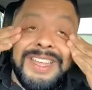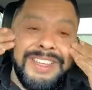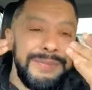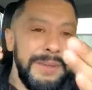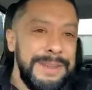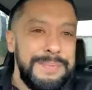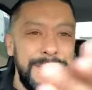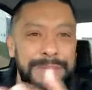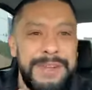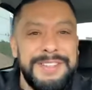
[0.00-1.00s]
These fake
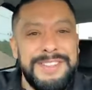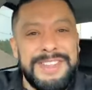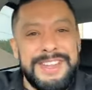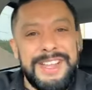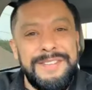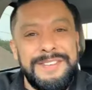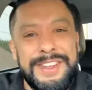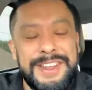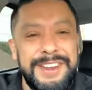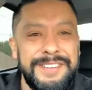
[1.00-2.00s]
profiles that they come
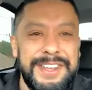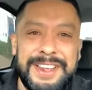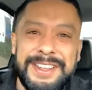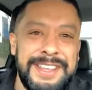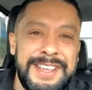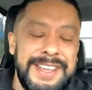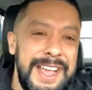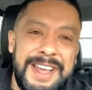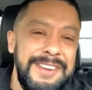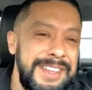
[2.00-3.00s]
over here, man. I